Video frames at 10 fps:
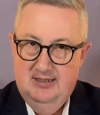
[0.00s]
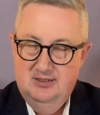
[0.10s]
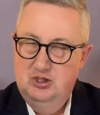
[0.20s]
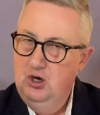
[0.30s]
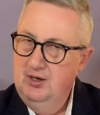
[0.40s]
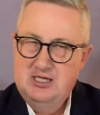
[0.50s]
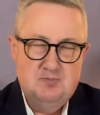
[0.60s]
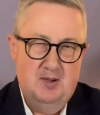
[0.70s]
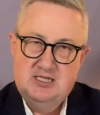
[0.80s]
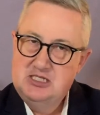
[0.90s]
God has
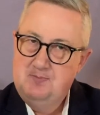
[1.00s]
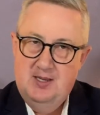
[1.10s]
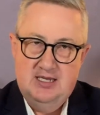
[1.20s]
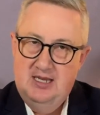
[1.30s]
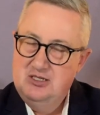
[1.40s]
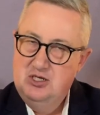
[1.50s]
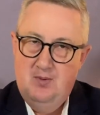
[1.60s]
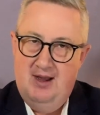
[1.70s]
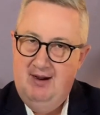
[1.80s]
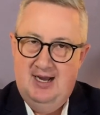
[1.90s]
been speaking to
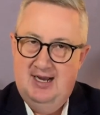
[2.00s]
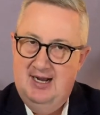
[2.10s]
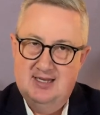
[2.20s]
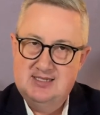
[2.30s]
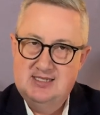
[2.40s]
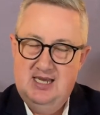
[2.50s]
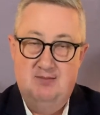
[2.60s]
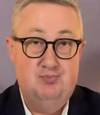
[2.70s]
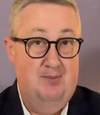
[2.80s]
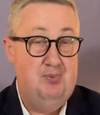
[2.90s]
our hearts
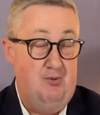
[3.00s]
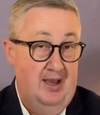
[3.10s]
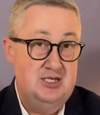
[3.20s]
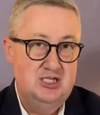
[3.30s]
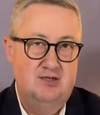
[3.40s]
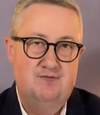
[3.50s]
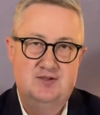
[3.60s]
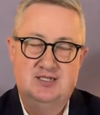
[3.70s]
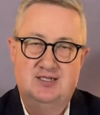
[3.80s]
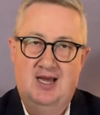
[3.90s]
in preparation for
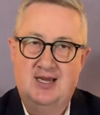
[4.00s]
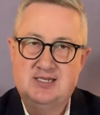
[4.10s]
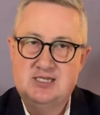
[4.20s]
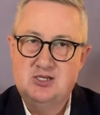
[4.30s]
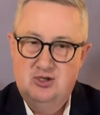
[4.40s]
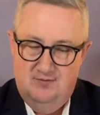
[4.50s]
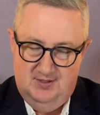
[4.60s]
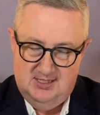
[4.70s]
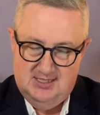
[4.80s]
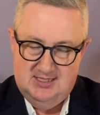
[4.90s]
today's
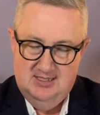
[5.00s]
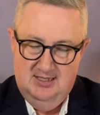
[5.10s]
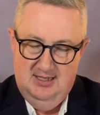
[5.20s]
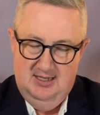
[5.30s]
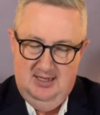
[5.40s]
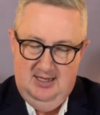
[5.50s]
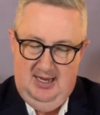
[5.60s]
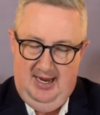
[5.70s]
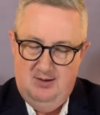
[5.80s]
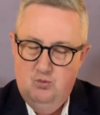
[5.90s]
service,
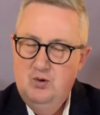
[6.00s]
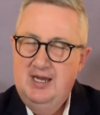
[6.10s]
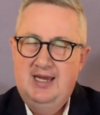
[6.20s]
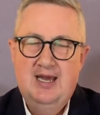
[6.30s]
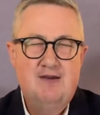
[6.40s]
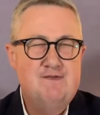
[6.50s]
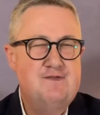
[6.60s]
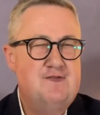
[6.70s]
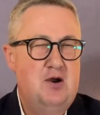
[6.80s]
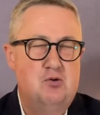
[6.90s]
and we have
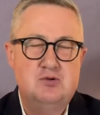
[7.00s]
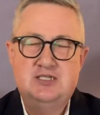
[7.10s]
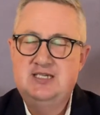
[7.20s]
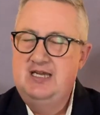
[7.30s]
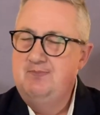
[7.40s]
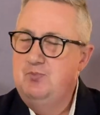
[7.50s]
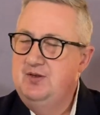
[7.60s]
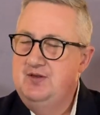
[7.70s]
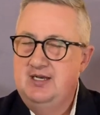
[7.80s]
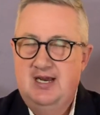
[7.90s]
felt deep
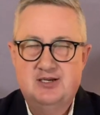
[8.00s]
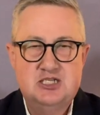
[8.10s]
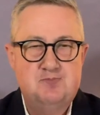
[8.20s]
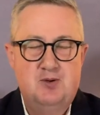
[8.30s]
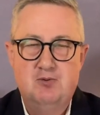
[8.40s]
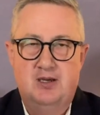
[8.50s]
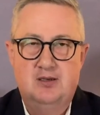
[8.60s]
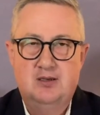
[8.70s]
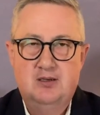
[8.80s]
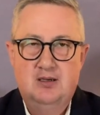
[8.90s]
within our
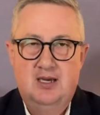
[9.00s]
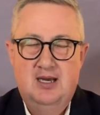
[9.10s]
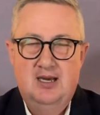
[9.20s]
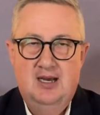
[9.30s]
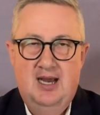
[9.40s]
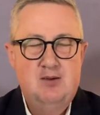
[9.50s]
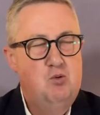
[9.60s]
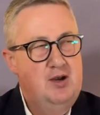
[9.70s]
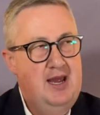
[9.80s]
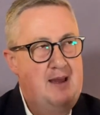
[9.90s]
spirit, hey,
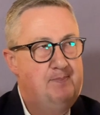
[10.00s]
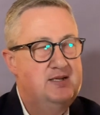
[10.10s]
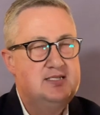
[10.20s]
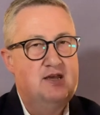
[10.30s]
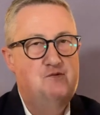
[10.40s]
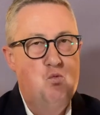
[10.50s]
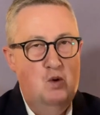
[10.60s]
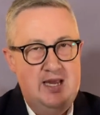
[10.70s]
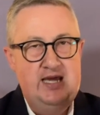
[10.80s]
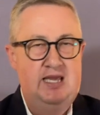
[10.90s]
what happens if
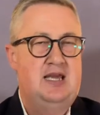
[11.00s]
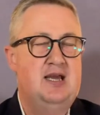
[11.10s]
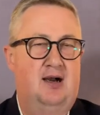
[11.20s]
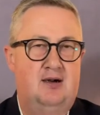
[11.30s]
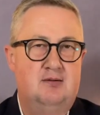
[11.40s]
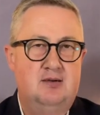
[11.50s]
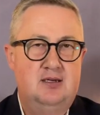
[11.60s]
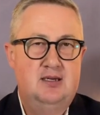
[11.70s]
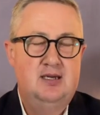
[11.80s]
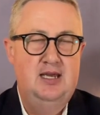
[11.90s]
we here
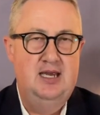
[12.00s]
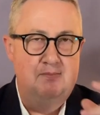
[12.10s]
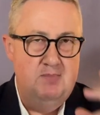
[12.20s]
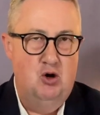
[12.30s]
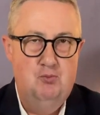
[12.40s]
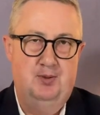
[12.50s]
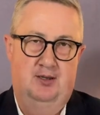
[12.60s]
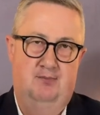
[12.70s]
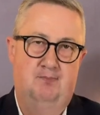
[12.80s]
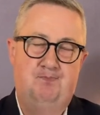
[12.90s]
in
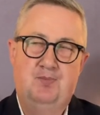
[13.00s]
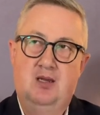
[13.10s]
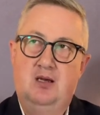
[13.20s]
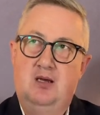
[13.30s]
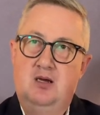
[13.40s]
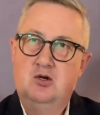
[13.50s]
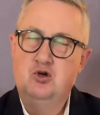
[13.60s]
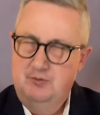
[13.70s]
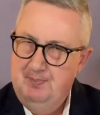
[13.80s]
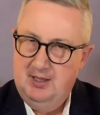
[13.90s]
Melbourne
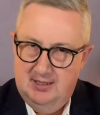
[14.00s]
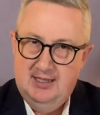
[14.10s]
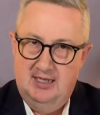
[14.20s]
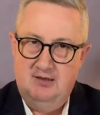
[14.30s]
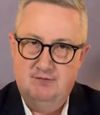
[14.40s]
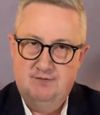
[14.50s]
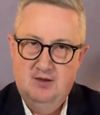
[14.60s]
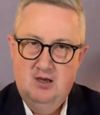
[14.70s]
could believe